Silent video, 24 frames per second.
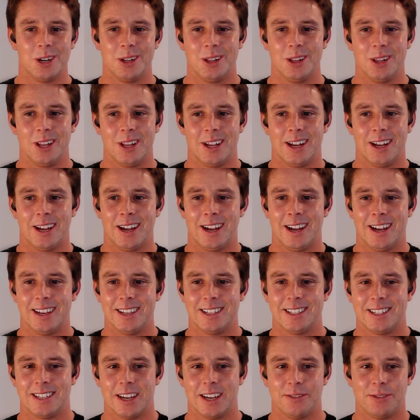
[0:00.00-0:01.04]
Well,
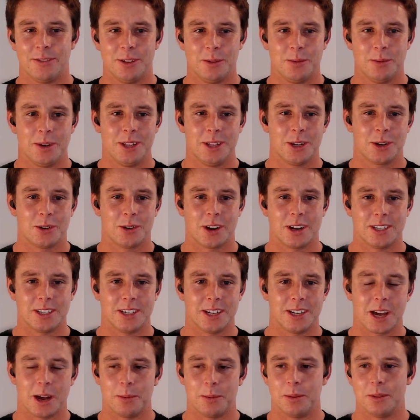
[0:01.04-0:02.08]
it's definitely been a
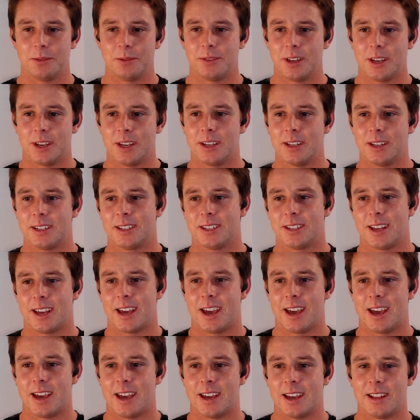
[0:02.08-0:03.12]
crazy couple of
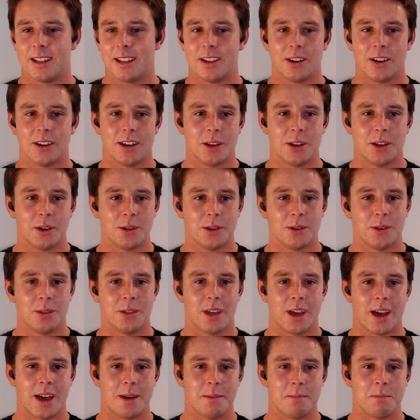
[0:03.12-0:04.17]
years, and I
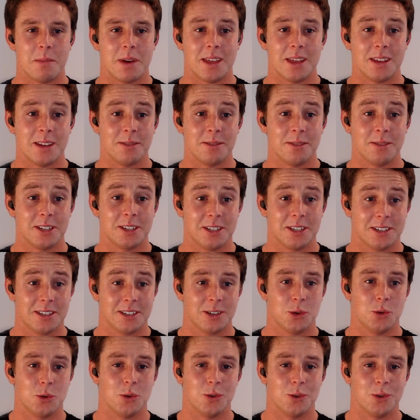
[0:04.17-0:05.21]
know that many of
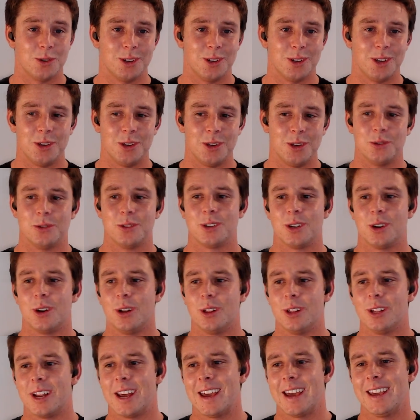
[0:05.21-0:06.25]
us could use a
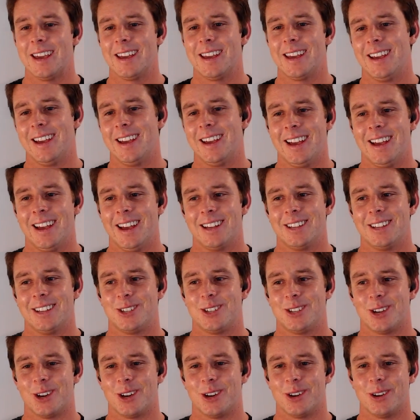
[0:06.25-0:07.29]
holiday.
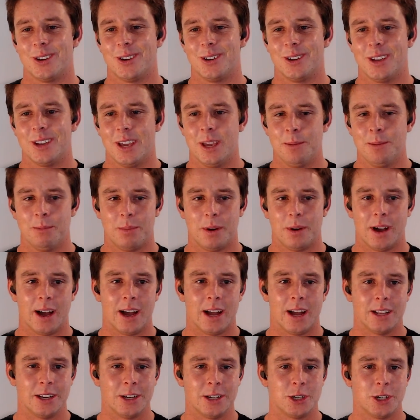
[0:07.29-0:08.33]
So in
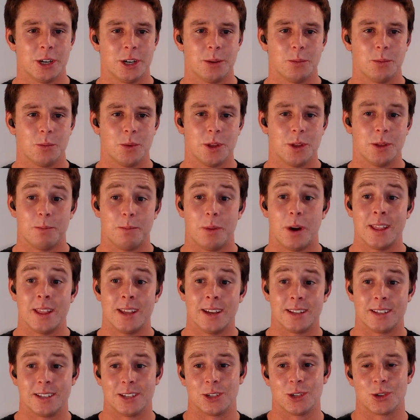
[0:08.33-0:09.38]
partnership with
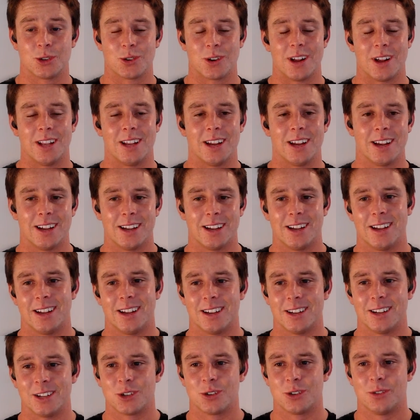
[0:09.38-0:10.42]
Binance Australia,
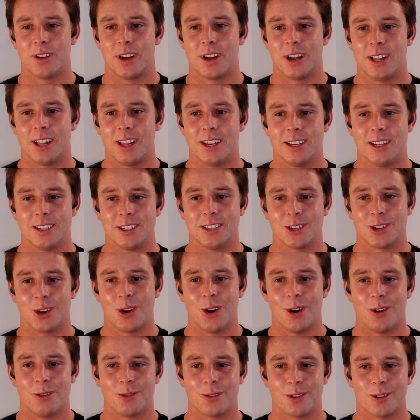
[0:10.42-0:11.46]
Travala
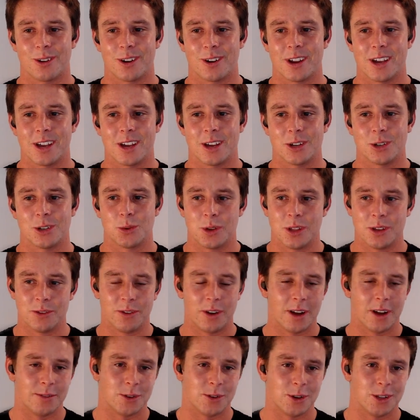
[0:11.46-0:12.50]
is offering
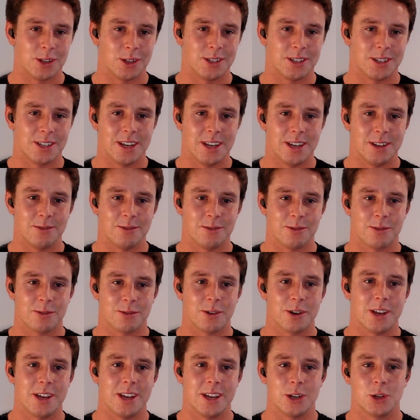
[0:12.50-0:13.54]
$25 in
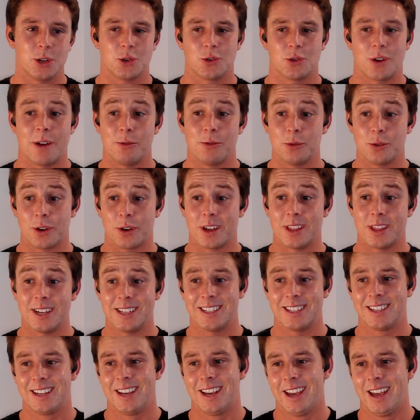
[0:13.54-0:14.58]
free travel
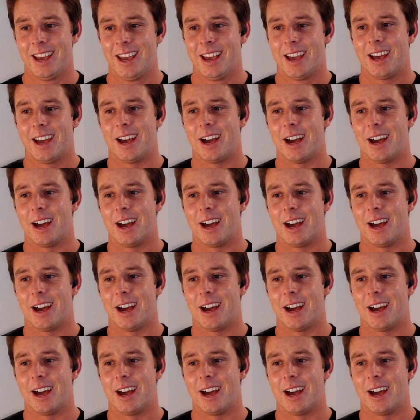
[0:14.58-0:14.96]
credits